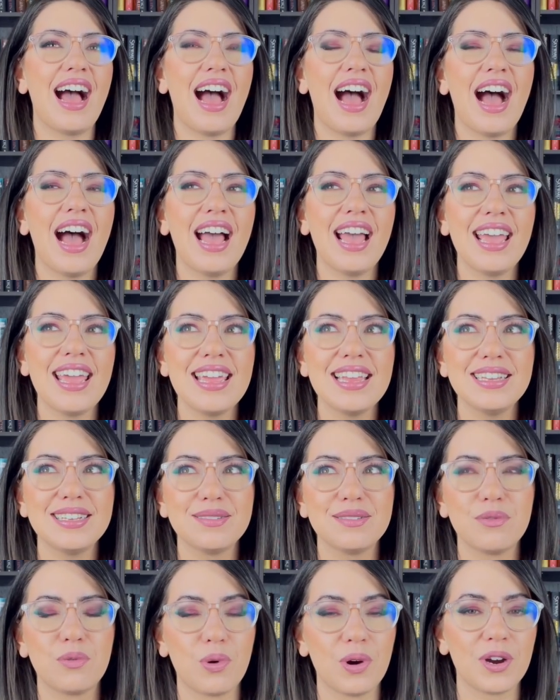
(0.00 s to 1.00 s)
I
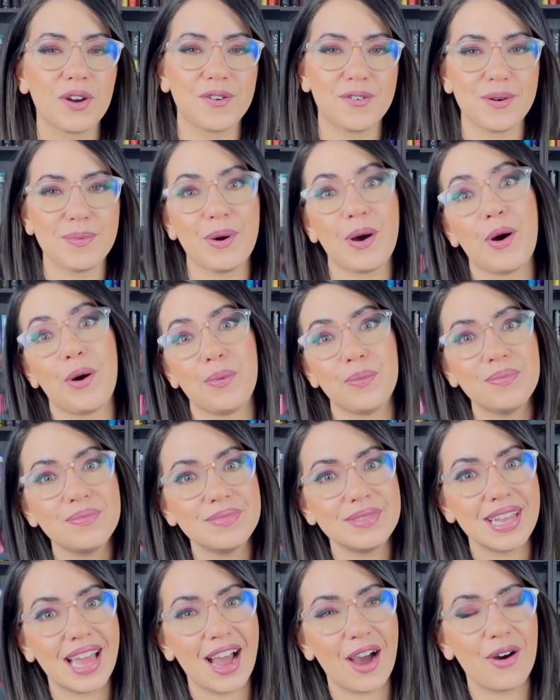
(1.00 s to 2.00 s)
work from home
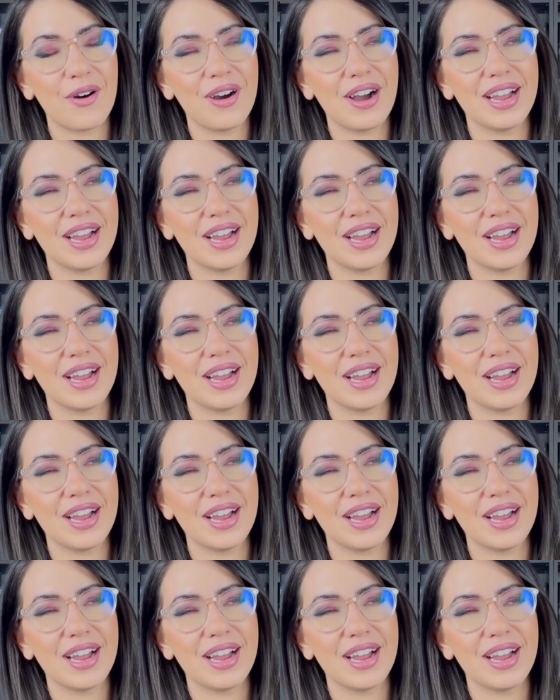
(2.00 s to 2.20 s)
now.